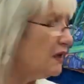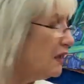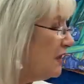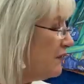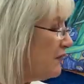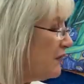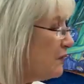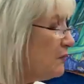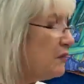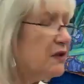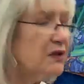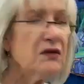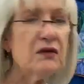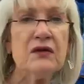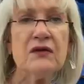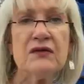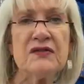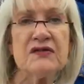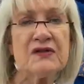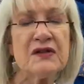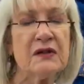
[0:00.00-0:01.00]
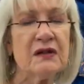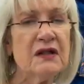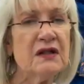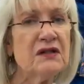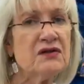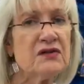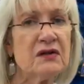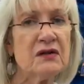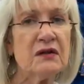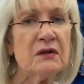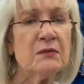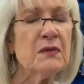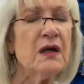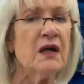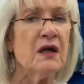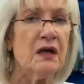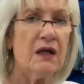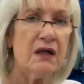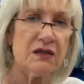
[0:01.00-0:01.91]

even when you use Delete Germ,